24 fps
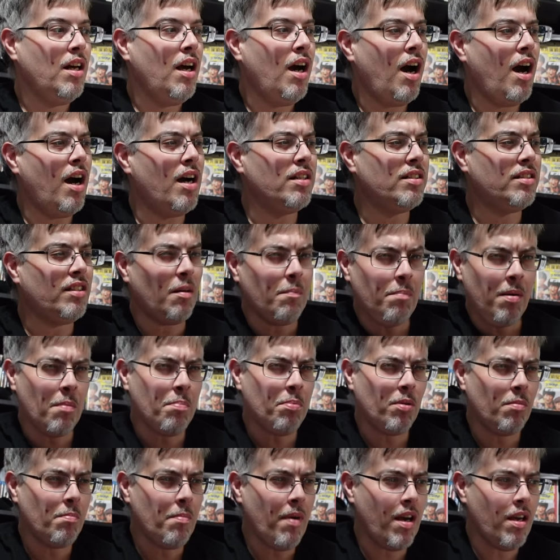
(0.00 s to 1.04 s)
Uh, some
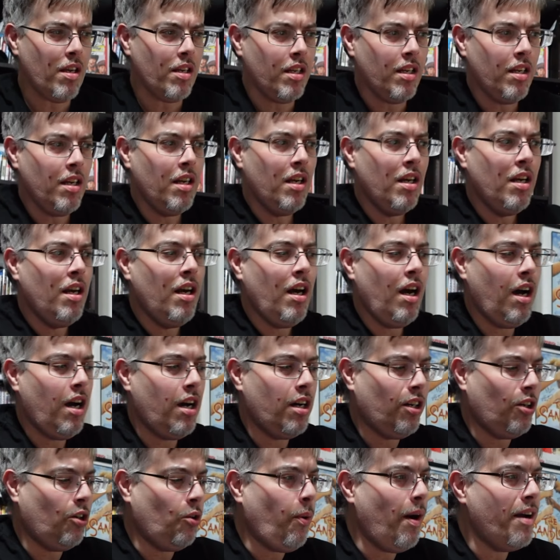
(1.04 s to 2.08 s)
people may uh,
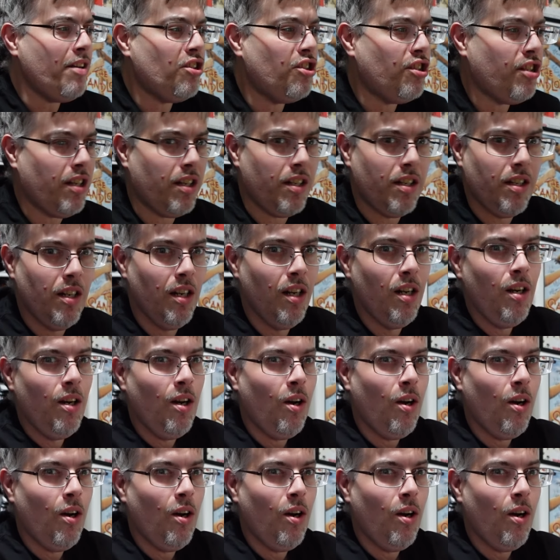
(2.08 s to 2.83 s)
question